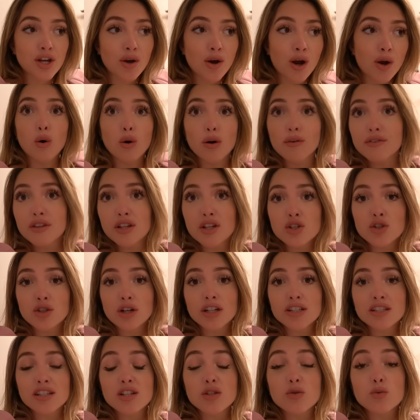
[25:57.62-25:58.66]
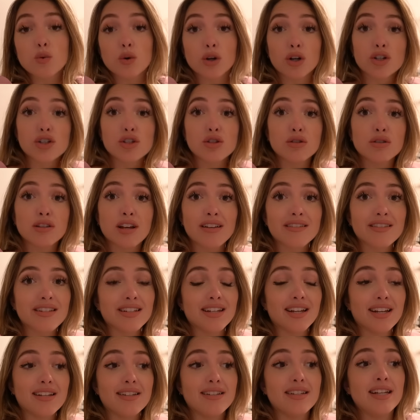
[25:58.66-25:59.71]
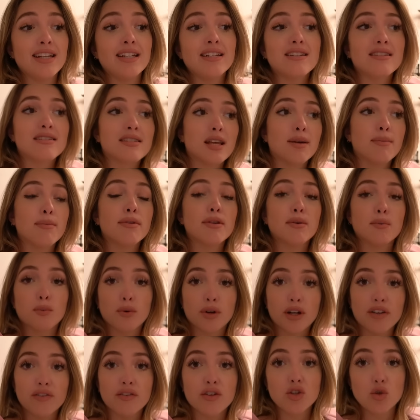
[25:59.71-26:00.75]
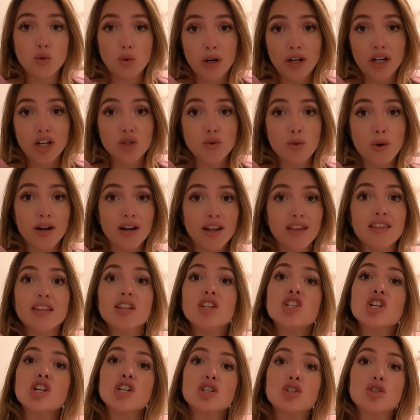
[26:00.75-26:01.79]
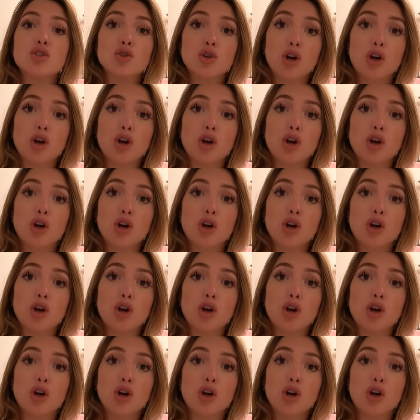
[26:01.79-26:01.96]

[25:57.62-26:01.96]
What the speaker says: all of these dresses were 2019 and some of them were even 2020 that just